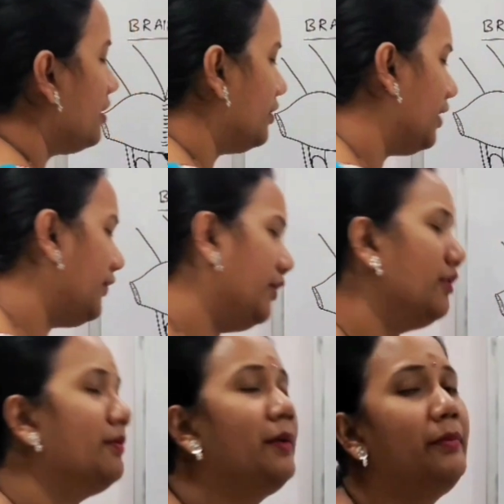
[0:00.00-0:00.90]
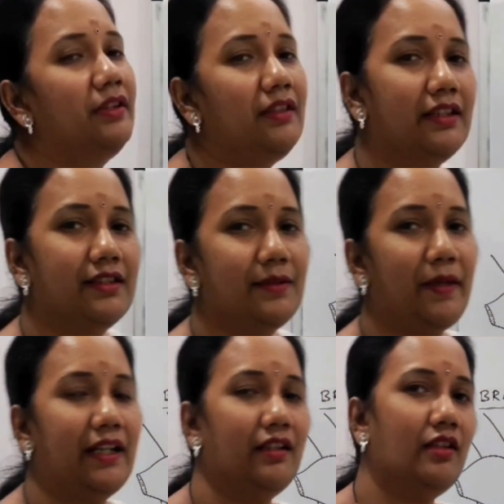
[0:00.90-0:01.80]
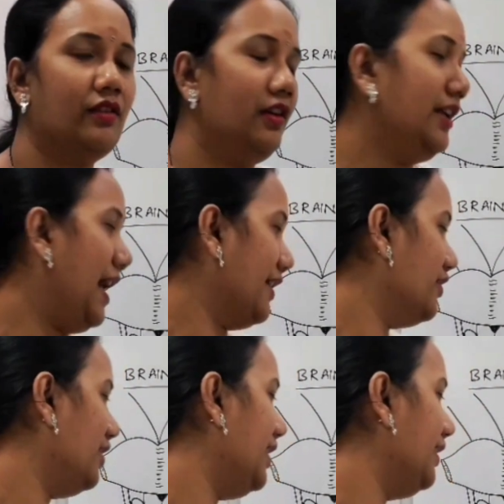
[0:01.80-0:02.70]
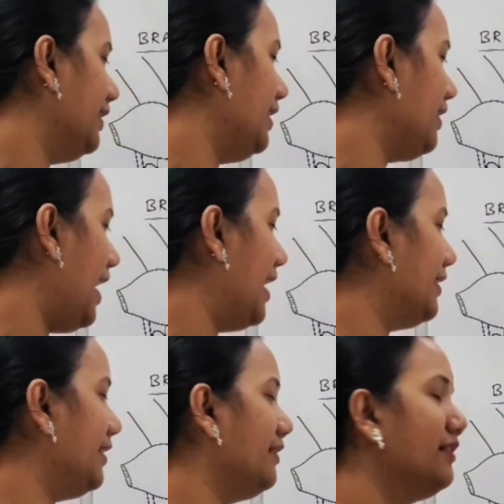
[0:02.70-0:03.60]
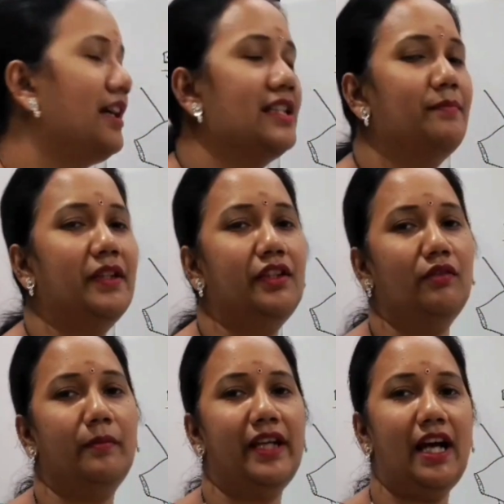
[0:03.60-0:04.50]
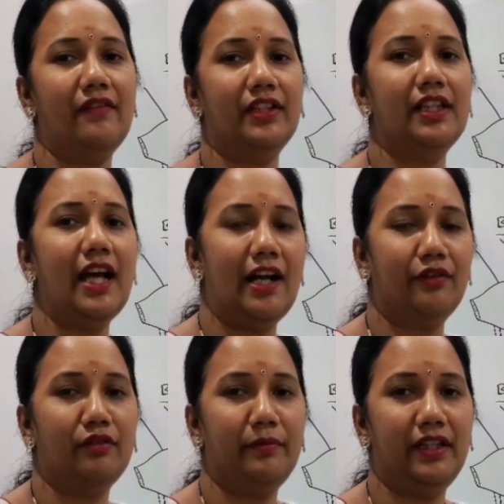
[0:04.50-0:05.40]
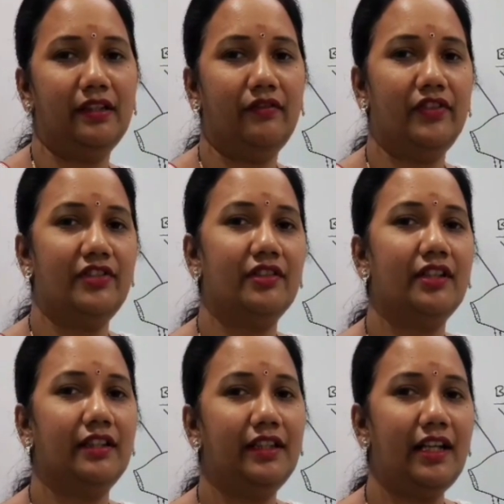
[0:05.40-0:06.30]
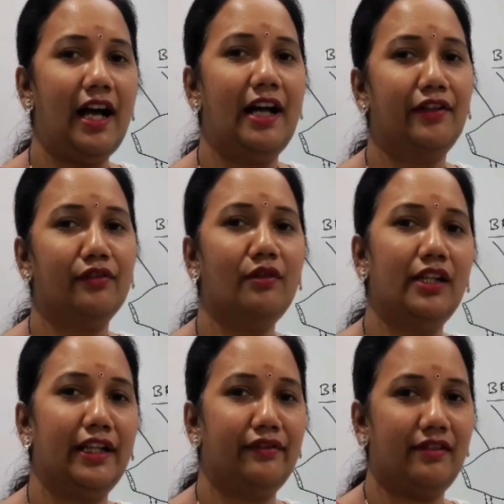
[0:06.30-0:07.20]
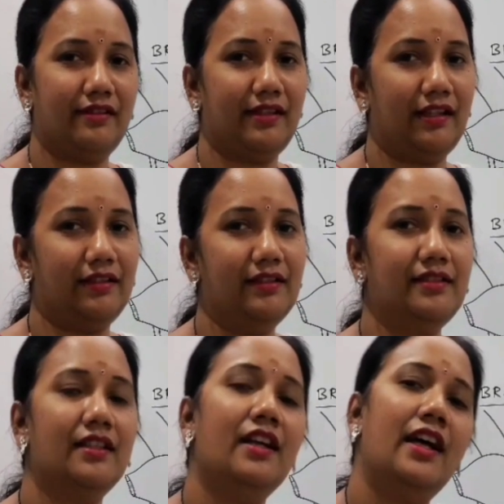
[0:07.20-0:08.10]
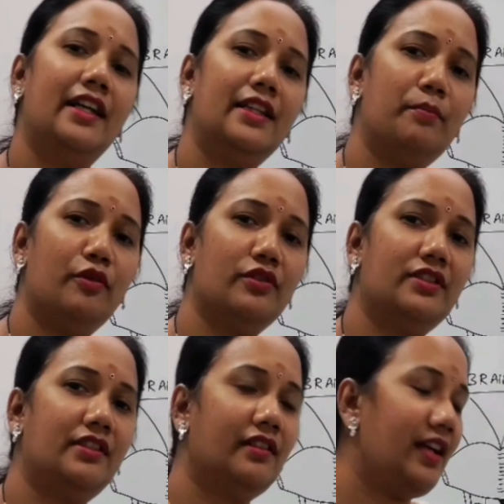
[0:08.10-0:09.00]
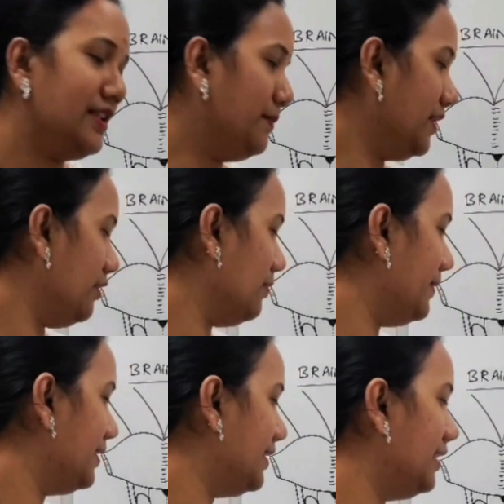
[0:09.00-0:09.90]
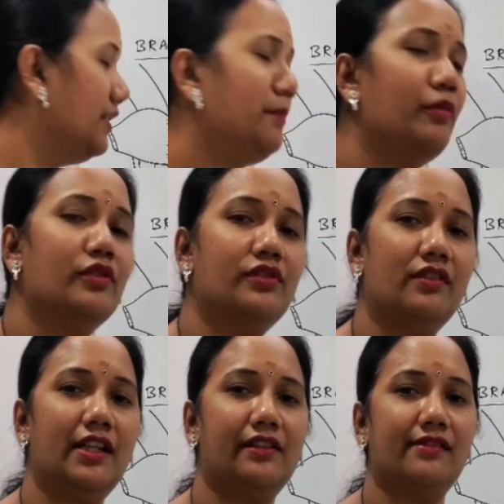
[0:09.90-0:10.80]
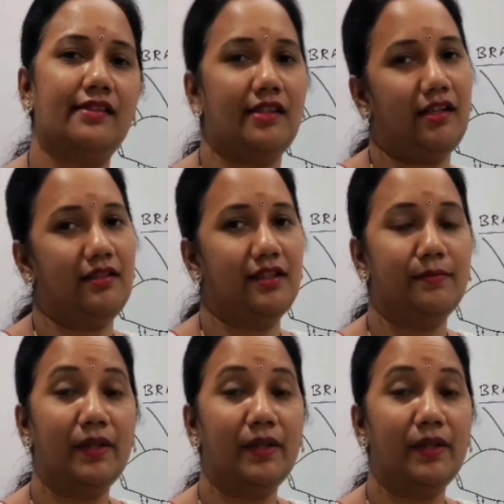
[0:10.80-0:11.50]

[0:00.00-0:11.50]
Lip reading: So if you remember, in the spinal cord, actually in the anterior aspect you will be having the anteromedian fissure and the anterolateral sulcus. In the posterior aspect you will be seeing the posterolateral sulcus.